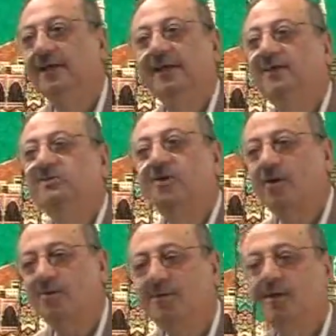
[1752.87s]
It is
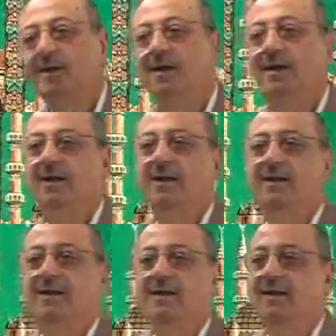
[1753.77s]
not
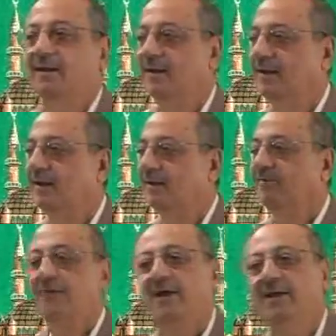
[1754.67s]

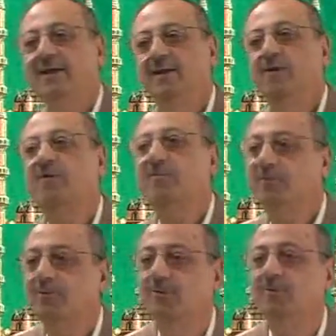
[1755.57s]
fa'il or
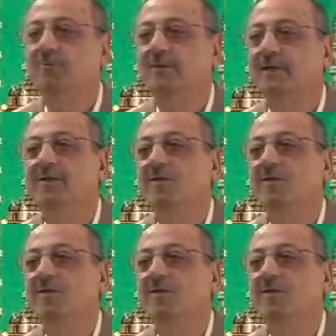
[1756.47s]
maf'ulun bihi